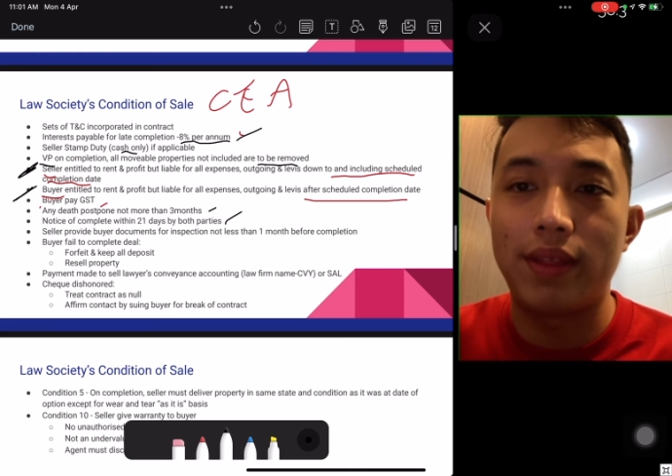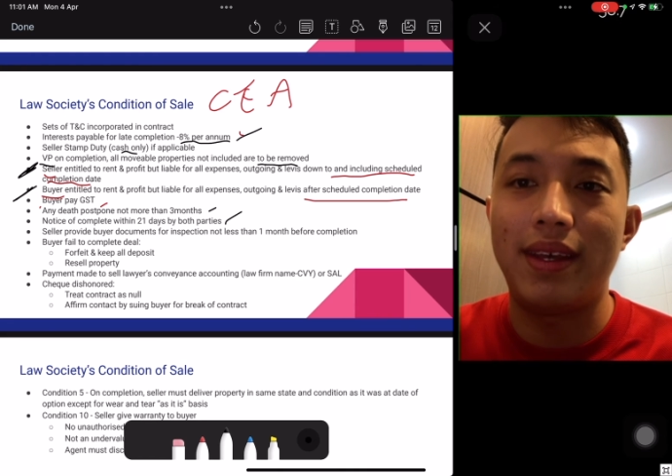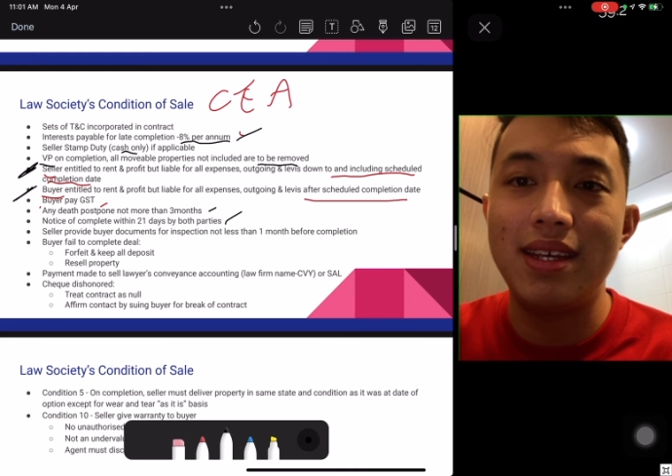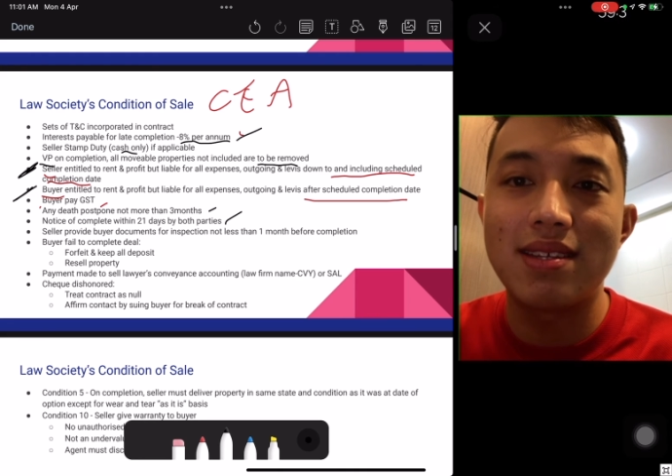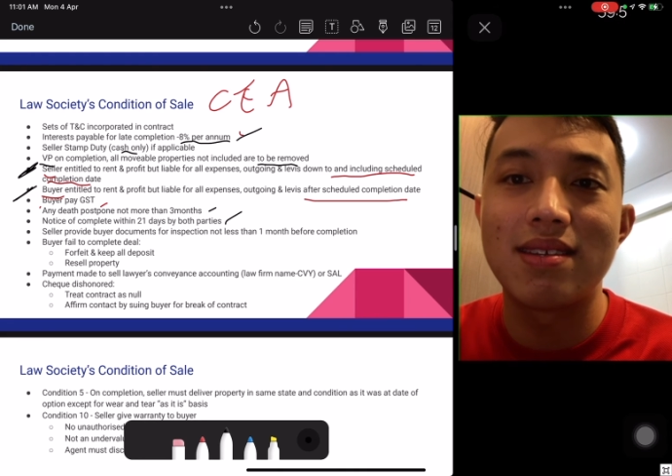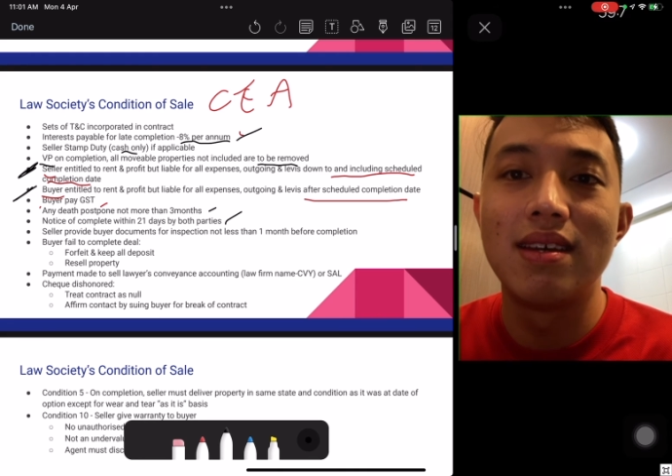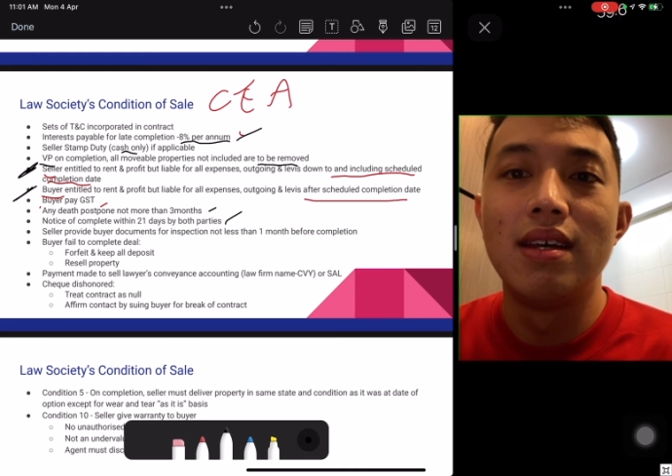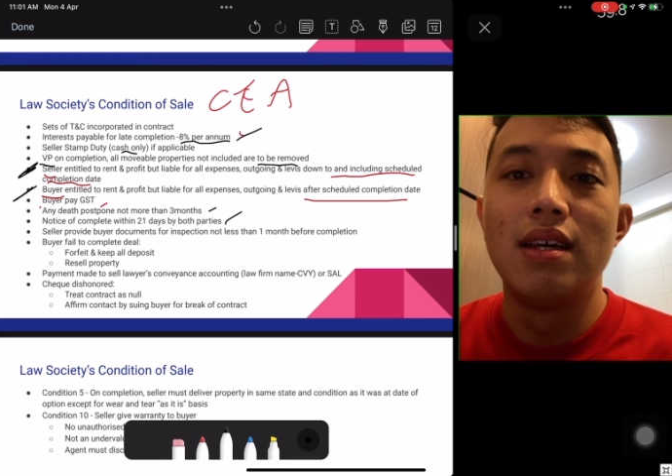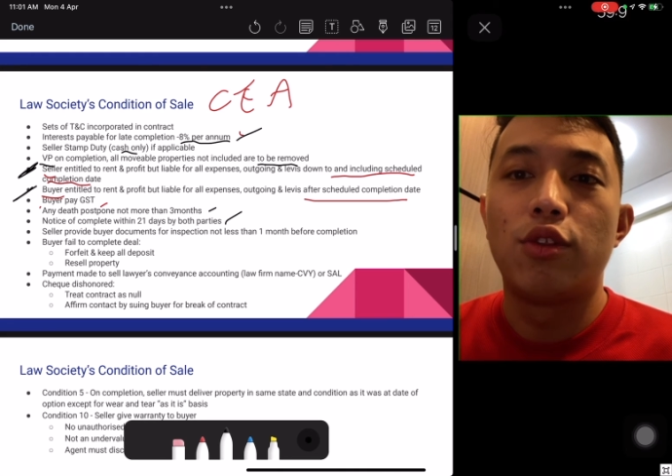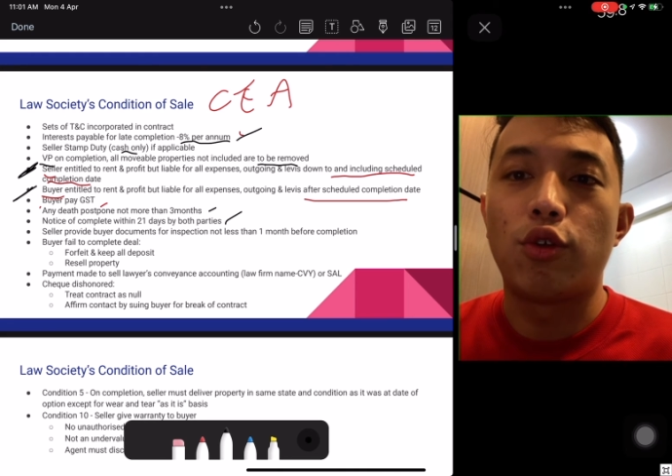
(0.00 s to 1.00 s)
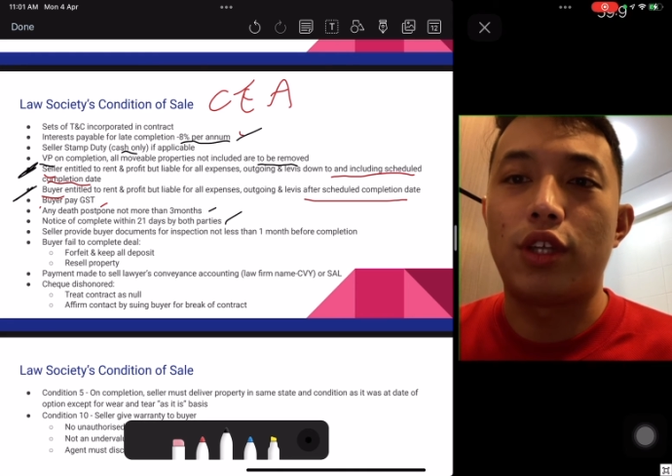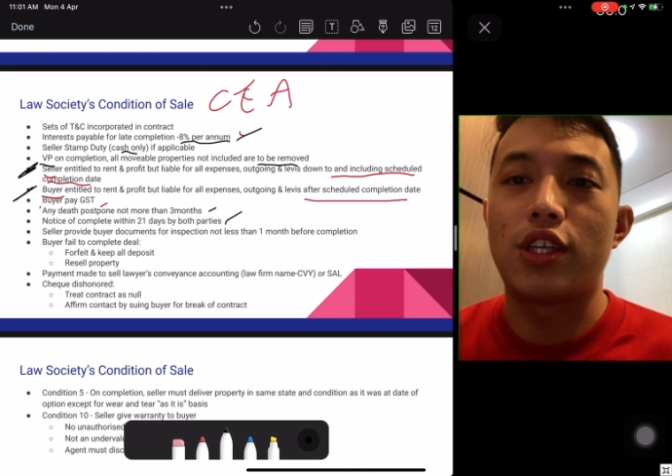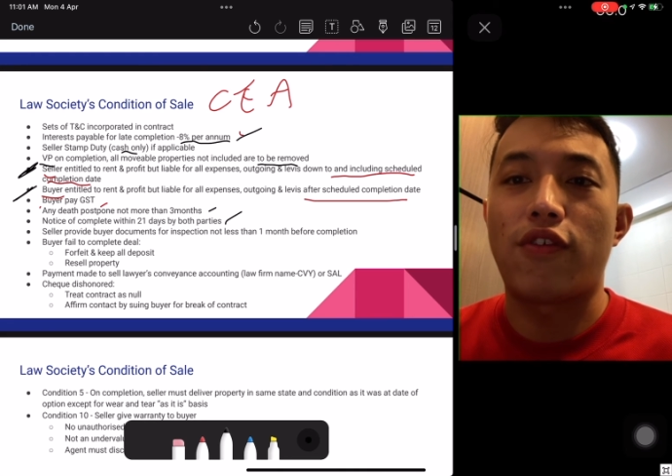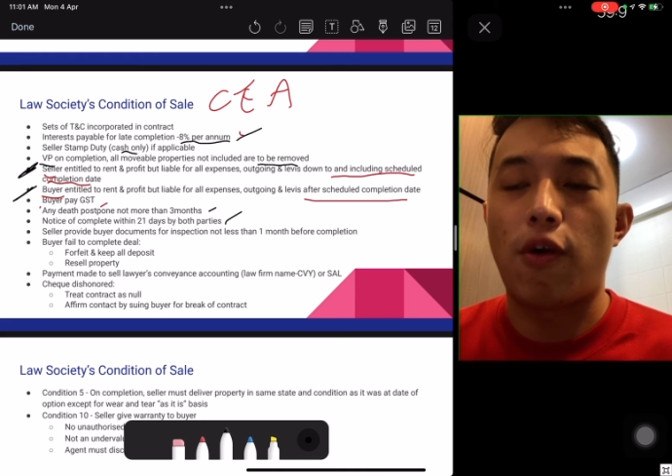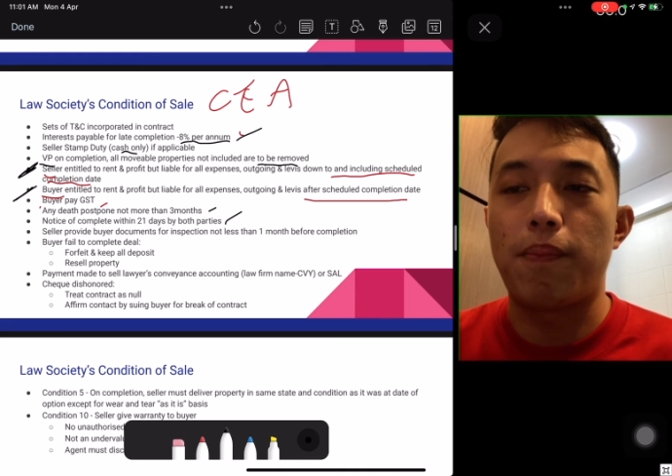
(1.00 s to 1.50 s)
days. Notice
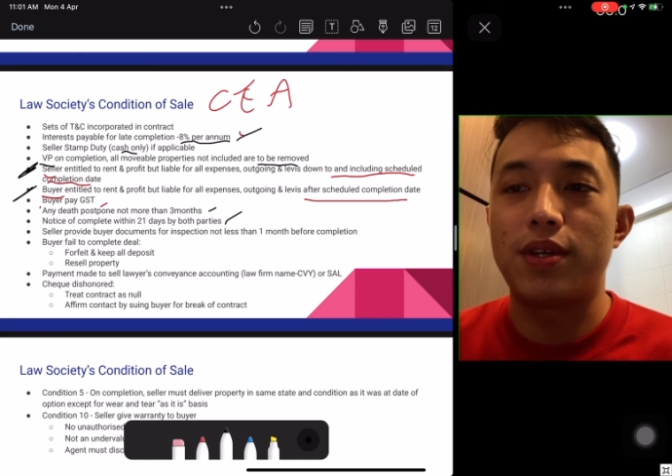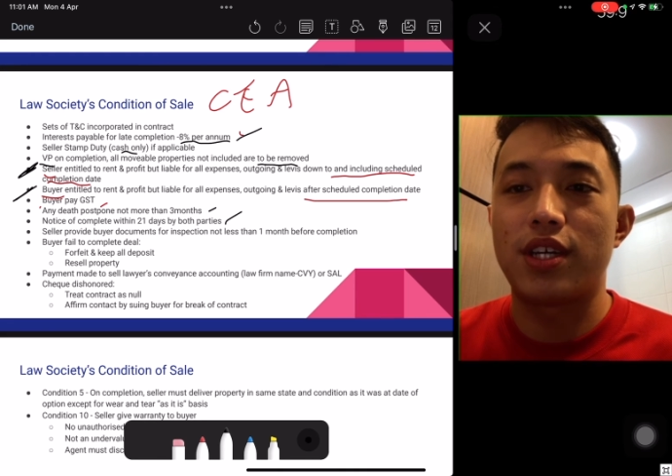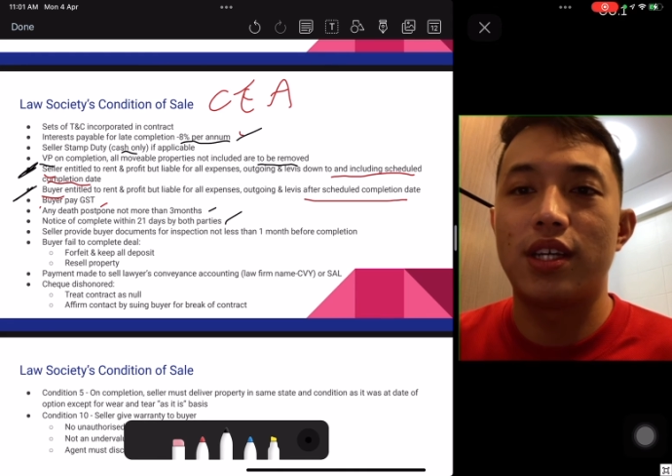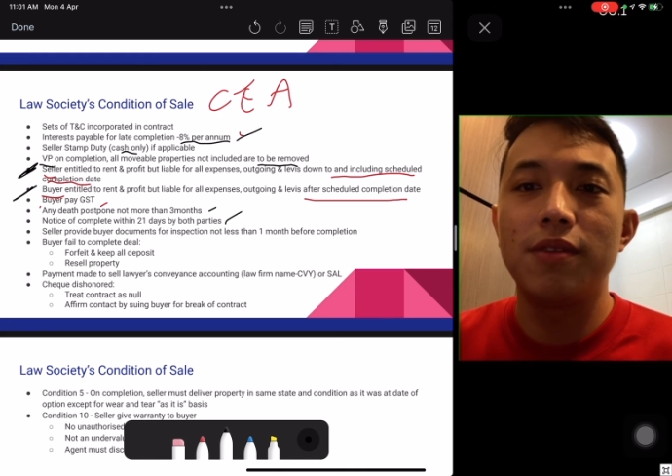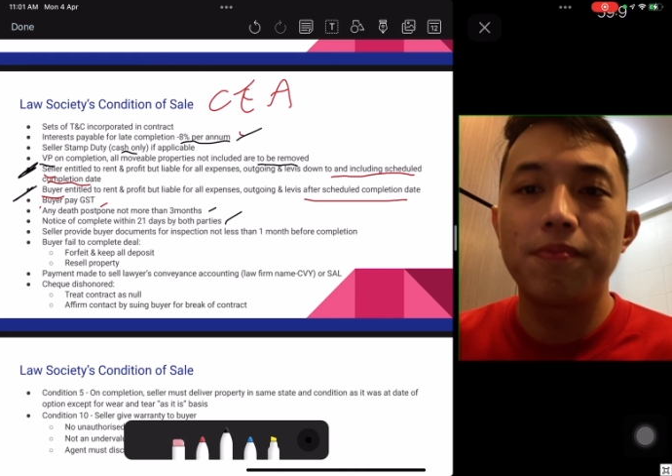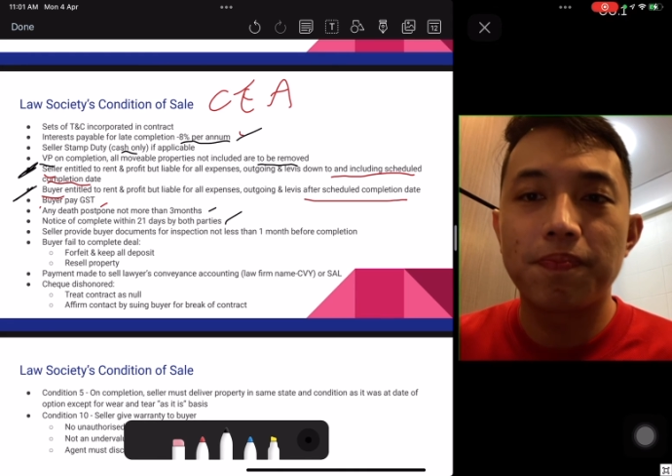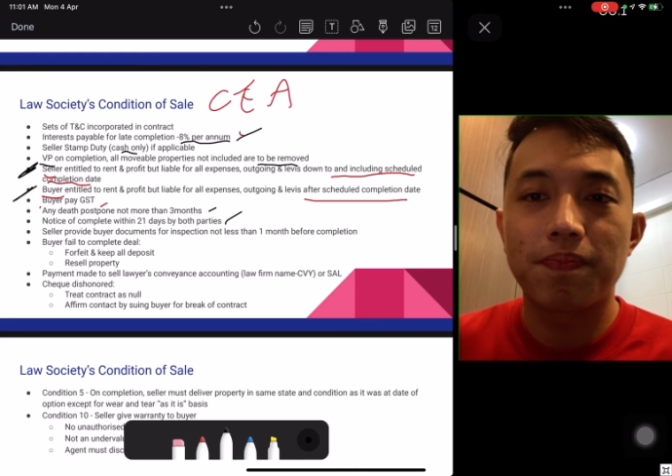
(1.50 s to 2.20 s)
of completion.